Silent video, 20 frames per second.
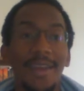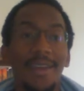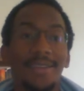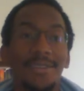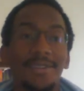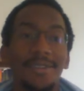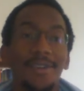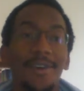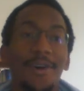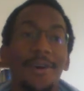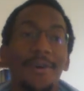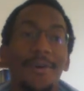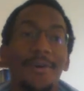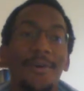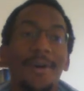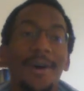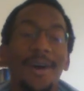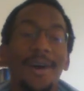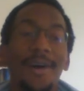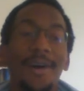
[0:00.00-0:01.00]

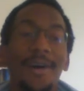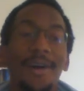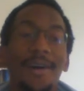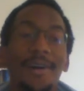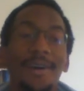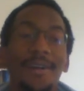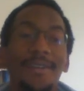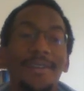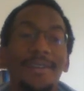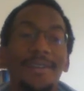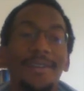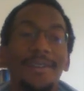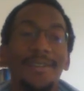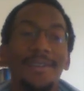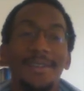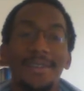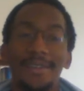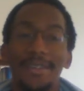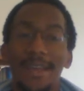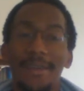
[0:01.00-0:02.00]
So
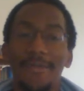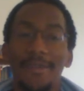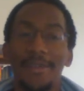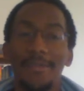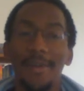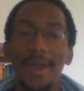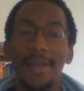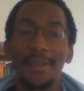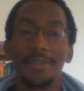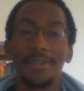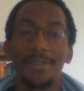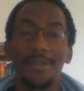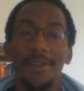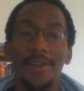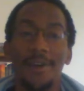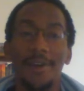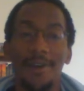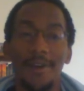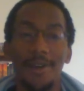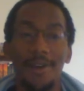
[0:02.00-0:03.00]
the 7th match on the
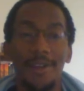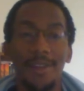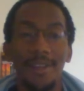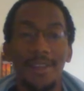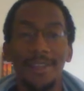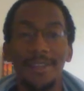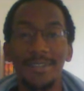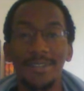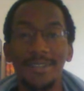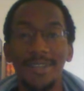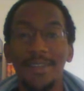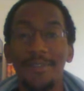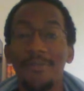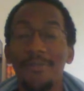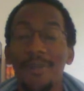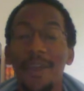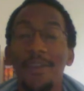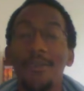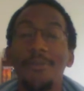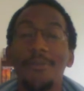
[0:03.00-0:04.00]
card is the
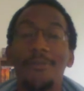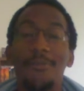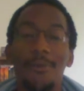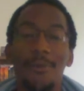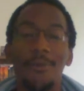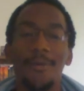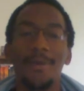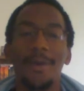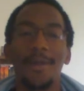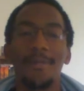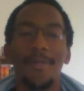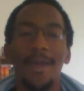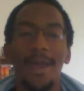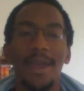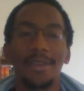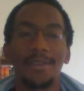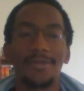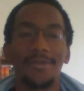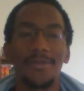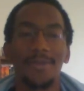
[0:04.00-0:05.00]
Fatal 4-Way
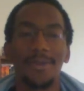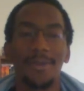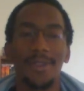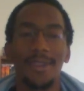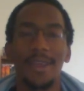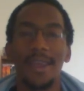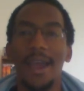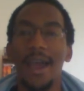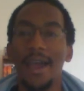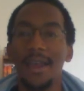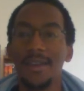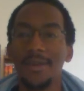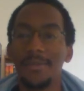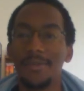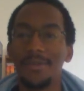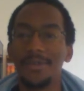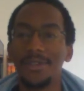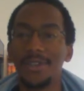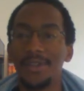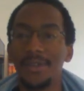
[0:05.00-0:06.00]
match for the
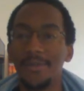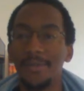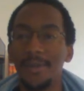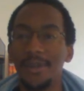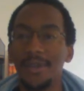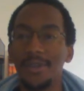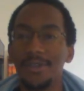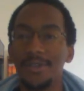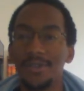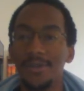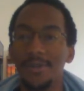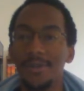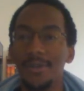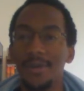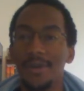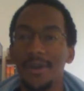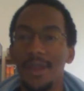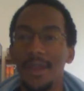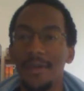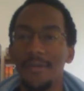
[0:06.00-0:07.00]
IWGP
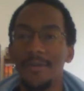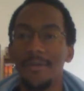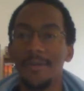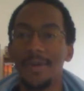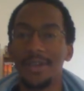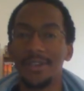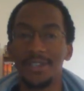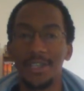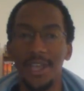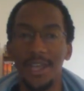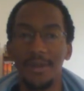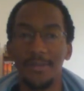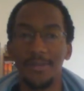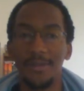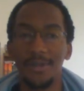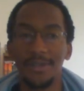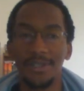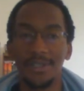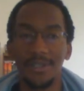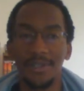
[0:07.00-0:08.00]
Junior Heavyweight
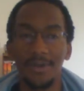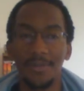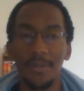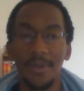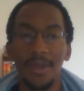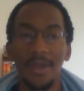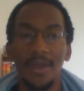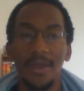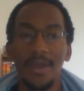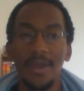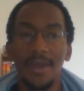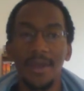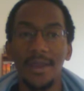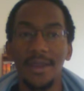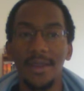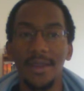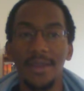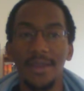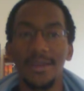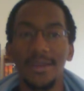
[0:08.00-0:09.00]
Championship. It
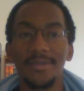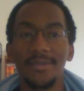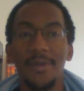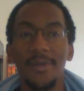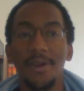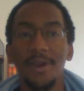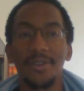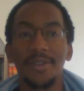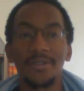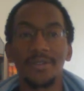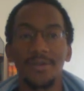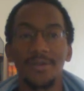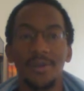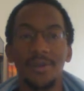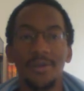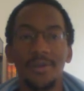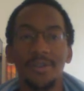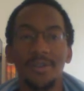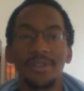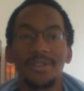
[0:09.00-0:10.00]
is Marty
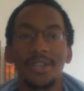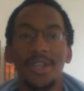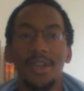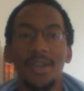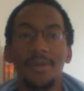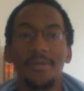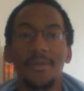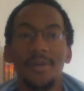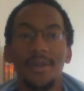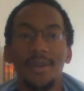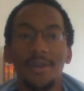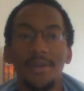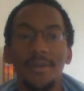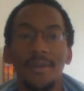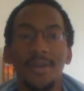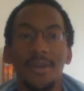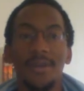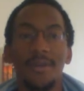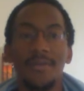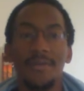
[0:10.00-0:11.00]
Scurll, the champion,
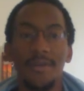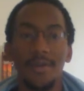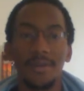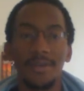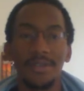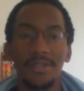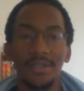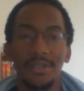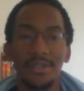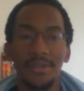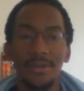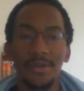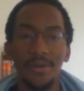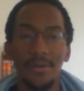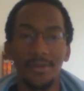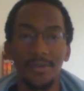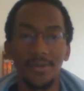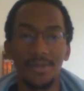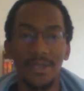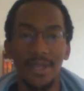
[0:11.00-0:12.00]
versus
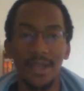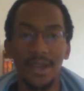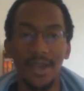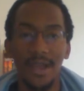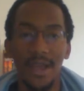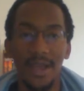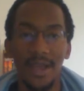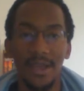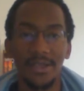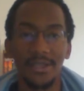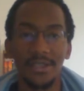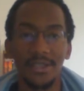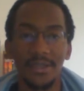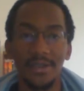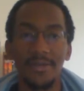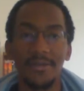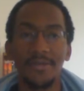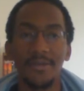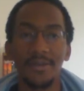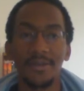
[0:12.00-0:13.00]
Hiromu
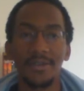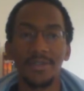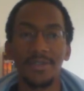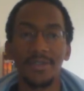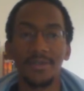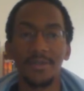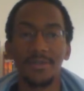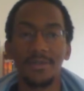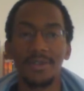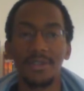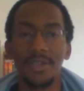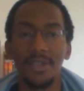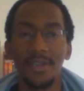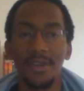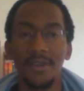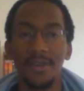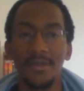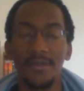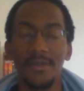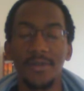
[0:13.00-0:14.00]
Takahashi versus
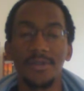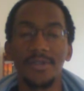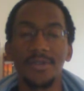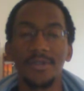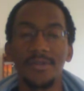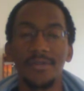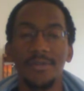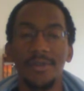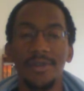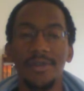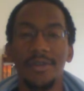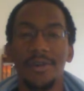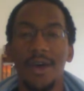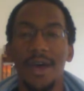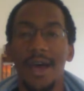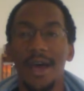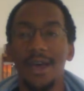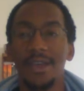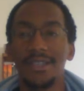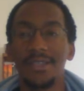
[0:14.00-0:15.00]
Kushida versus Will
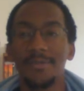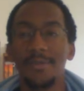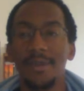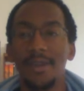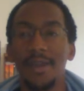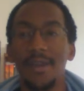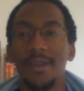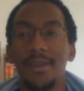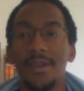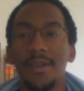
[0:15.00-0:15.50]
Ospreay.